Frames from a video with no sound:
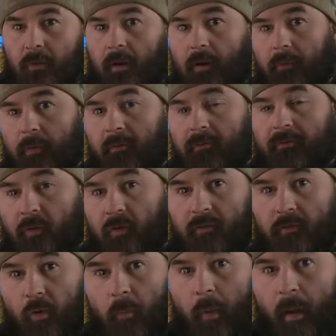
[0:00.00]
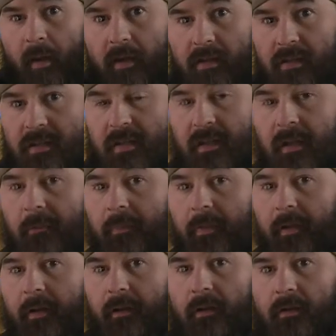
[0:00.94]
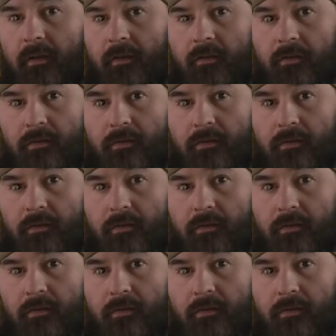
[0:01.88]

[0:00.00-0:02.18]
We're going to put a full 4x8 sheet up there,